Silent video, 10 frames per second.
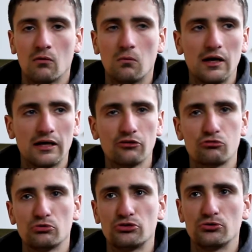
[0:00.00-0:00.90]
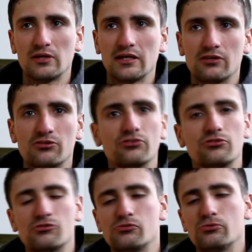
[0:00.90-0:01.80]
Why else would you need
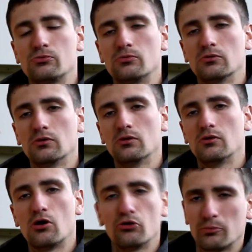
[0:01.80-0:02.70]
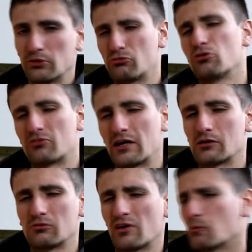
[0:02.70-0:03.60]
to load up your roof
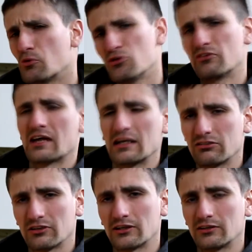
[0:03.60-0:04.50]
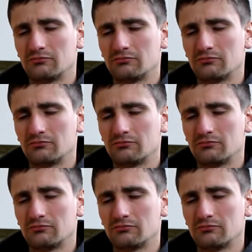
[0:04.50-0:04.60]
rack without moving anything?